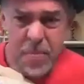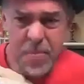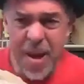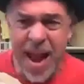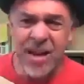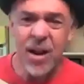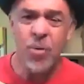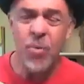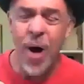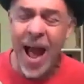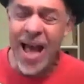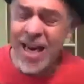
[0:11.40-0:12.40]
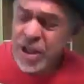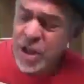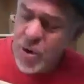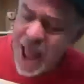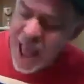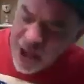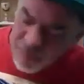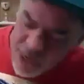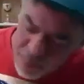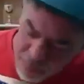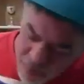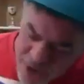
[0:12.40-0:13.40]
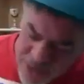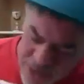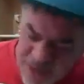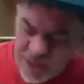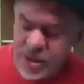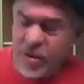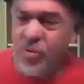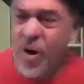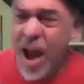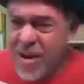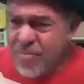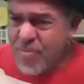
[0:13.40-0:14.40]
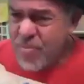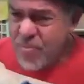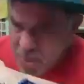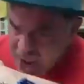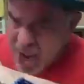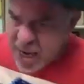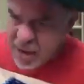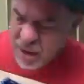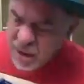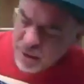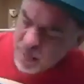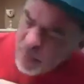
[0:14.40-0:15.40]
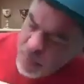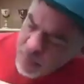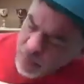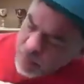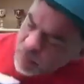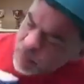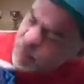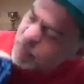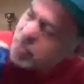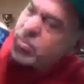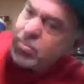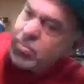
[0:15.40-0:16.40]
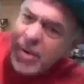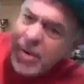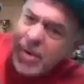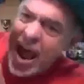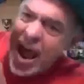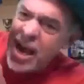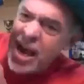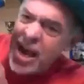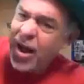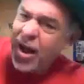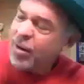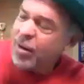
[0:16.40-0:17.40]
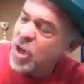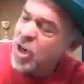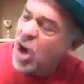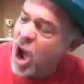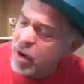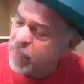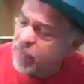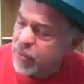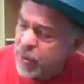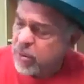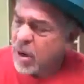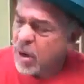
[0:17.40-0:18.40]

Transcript: Becca, why did you have me bring this great big bag of dog food?